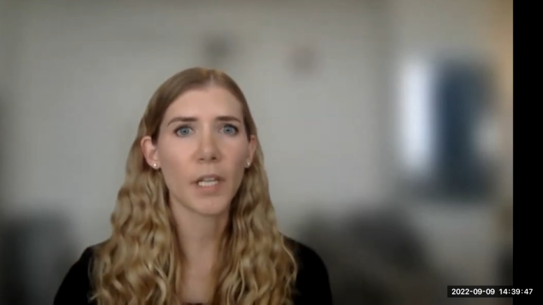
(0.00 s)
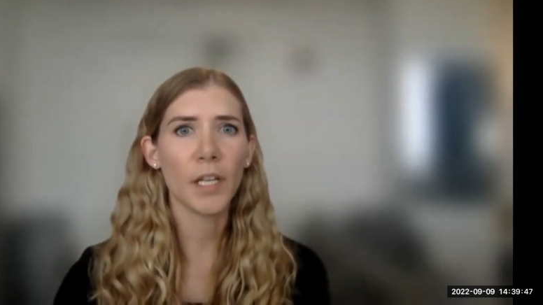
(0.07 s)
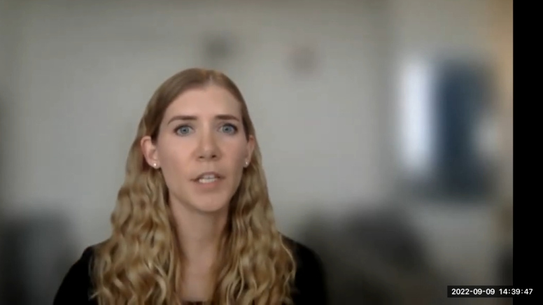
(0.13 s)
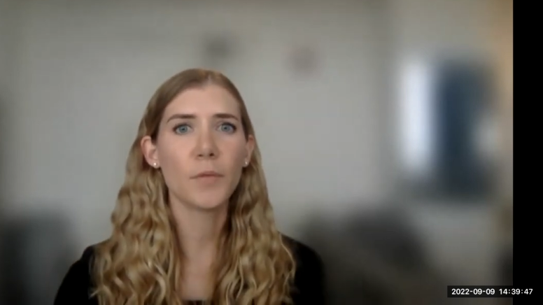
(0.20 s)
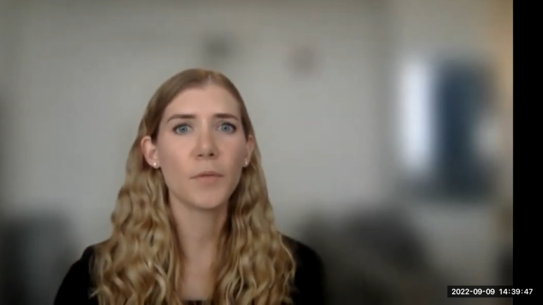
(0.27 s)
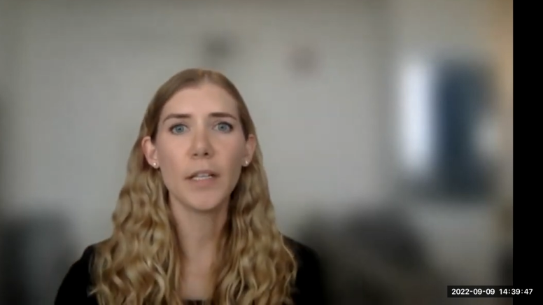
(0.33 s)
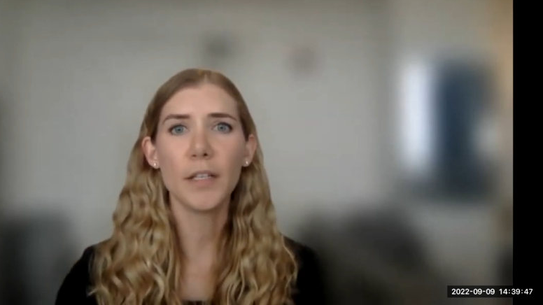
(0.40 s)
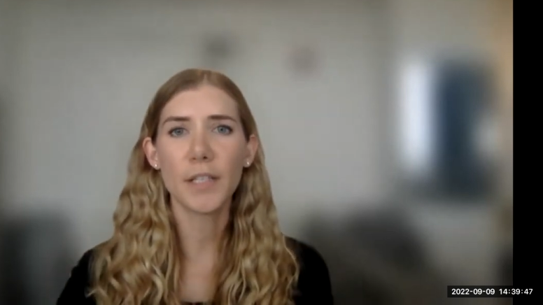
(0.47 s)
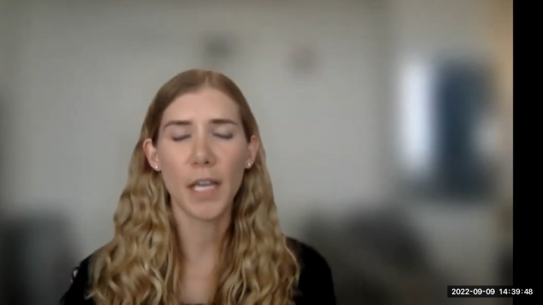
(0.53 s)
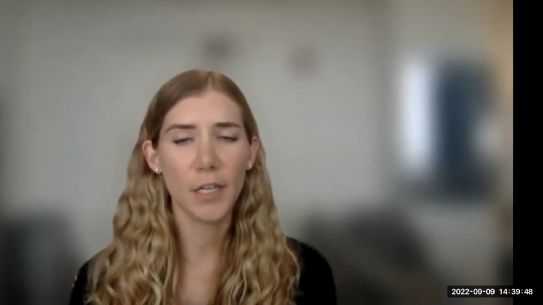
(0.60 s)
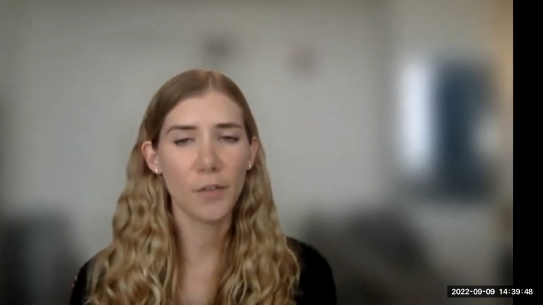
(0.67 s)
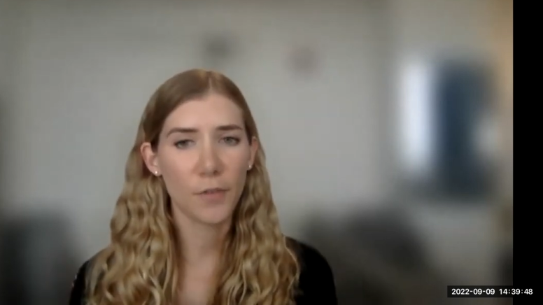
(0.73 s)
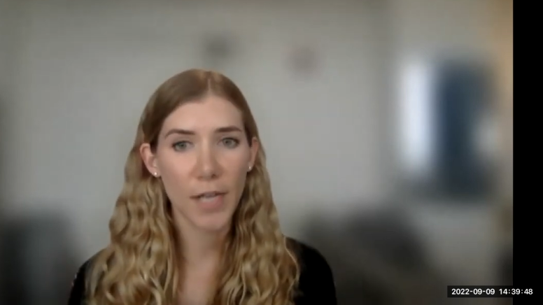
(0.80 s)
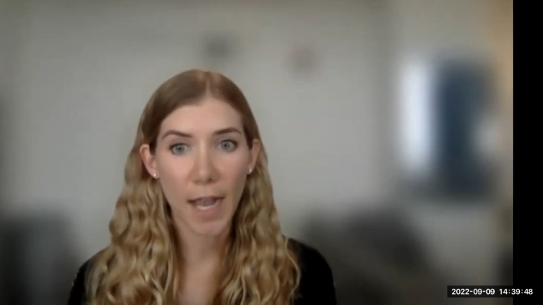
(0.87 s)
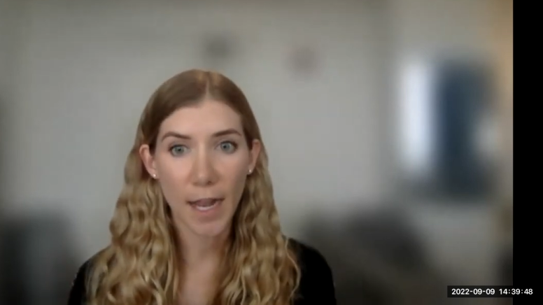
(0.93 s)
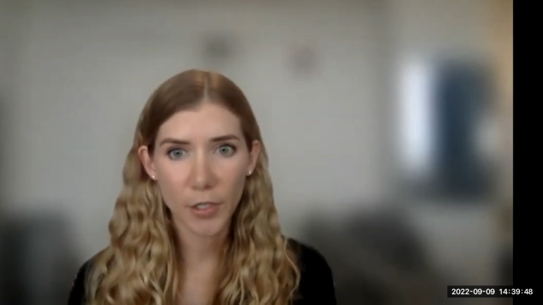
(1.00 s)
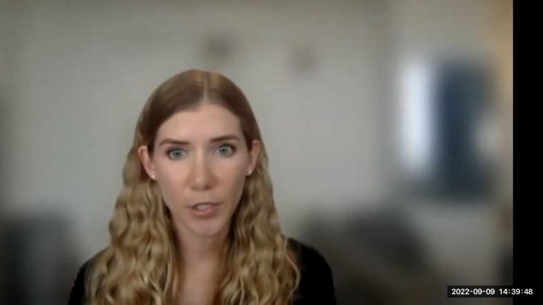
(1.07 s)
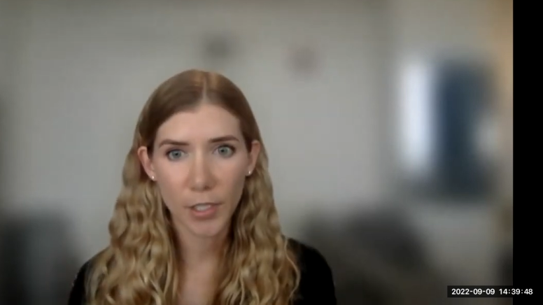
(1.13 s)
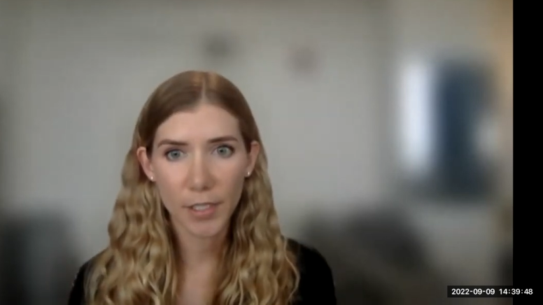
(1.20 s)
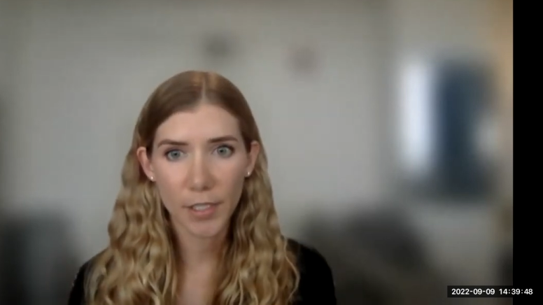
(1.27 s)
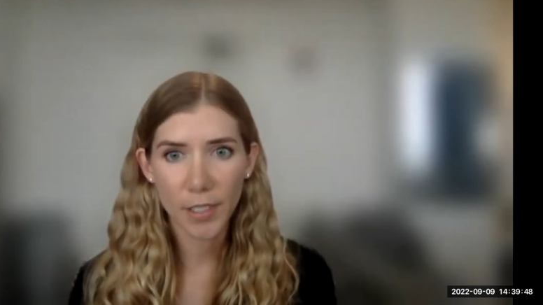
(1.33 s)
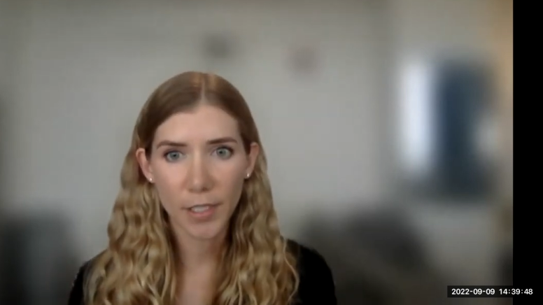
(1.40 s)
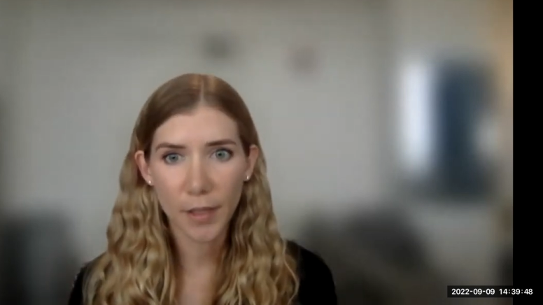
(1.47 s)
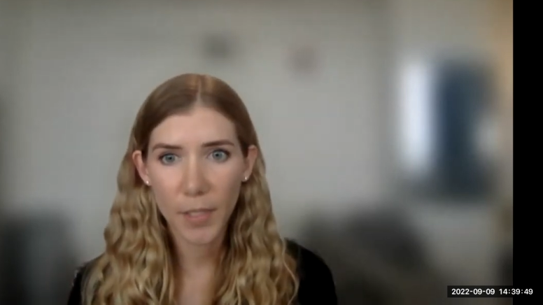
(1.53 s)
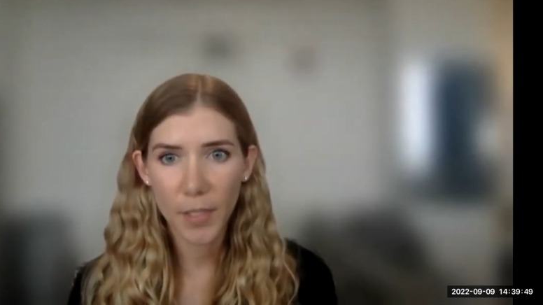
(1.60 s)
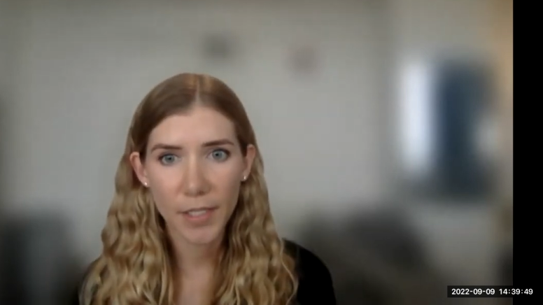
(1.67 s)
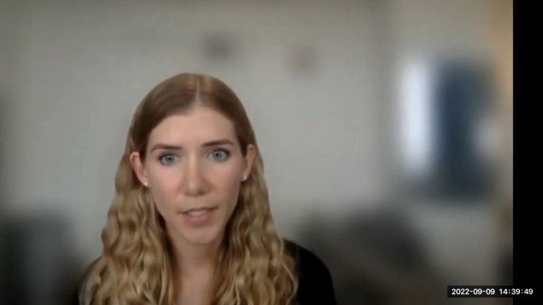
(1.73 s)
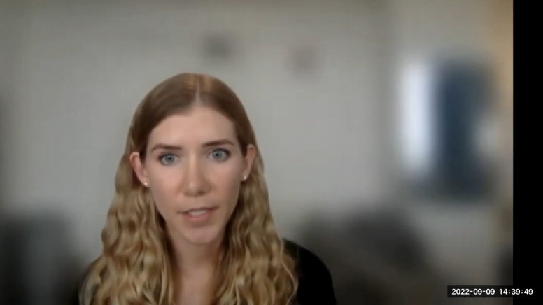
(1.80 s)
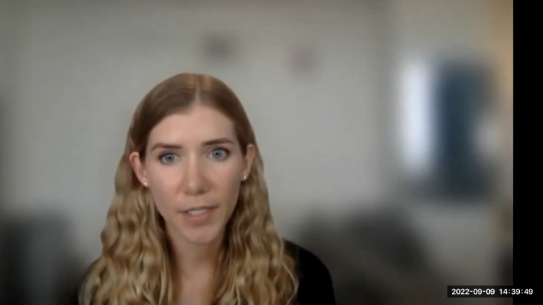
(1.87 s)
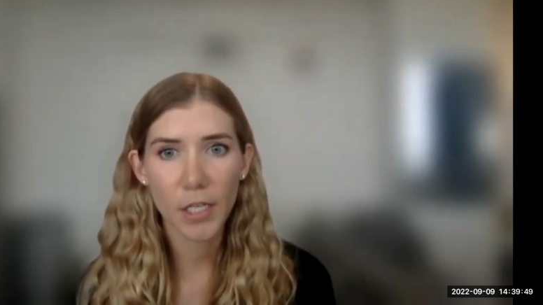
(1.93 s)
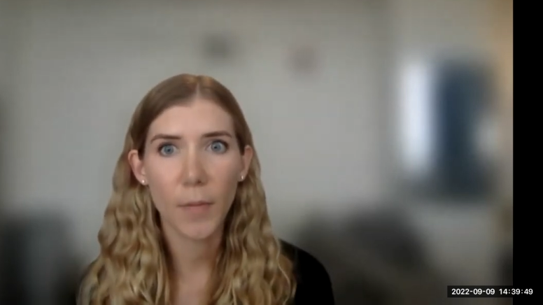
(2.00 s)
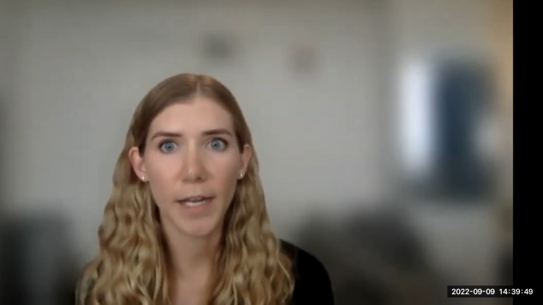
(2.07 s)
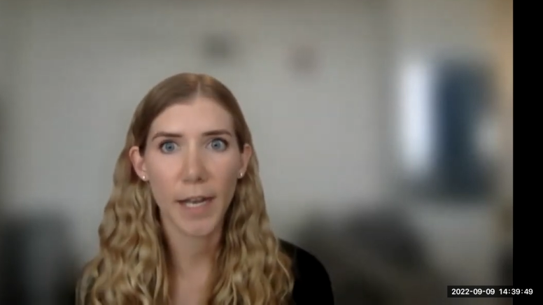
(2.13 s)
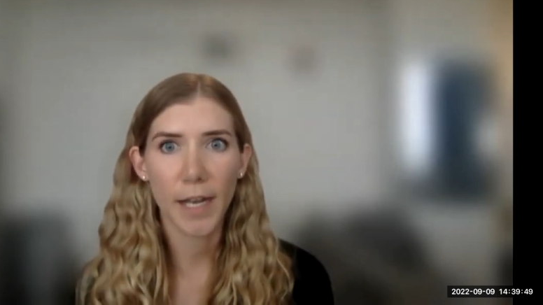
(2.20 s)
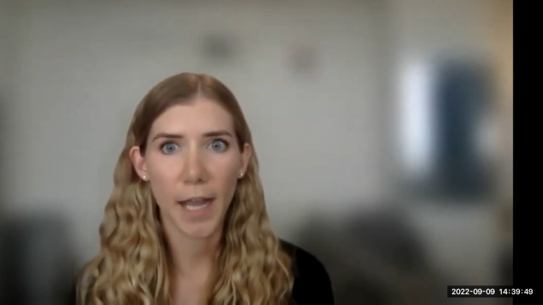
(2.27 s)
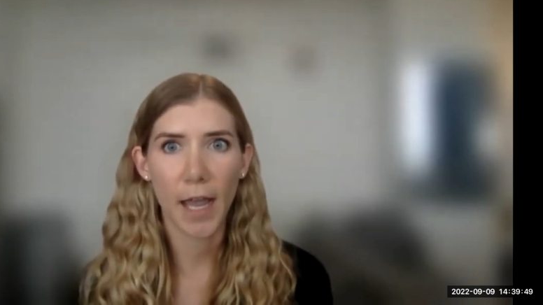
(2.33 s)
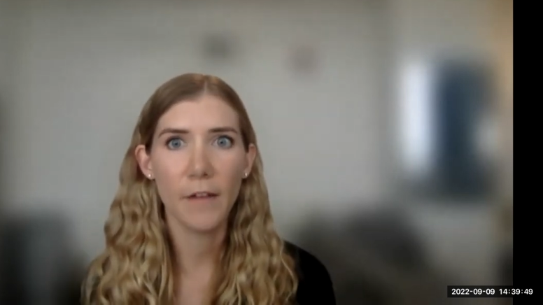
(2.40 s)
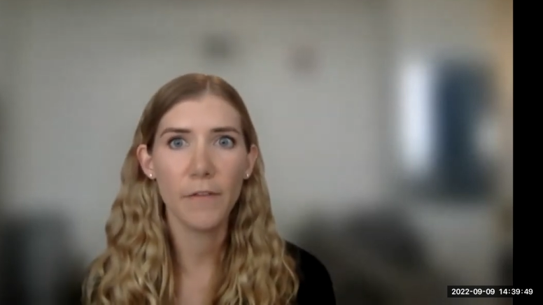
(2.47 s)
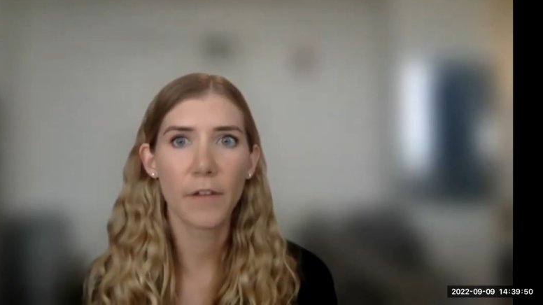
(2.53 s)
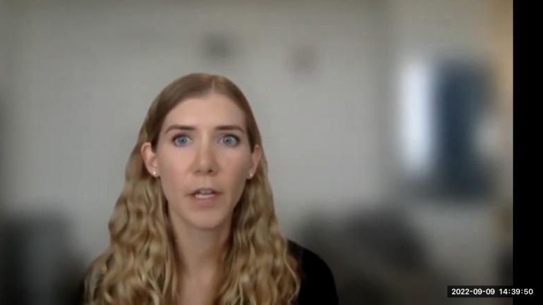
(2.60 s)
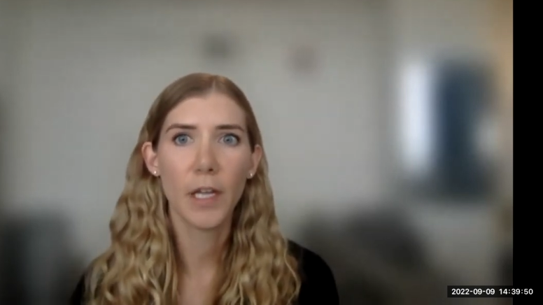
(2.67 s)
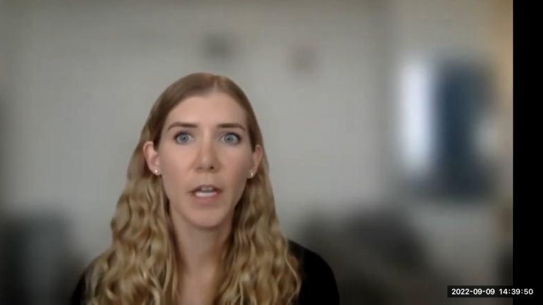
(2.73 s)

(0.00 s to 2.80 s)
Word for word: as well as any reactions to the piece that you might have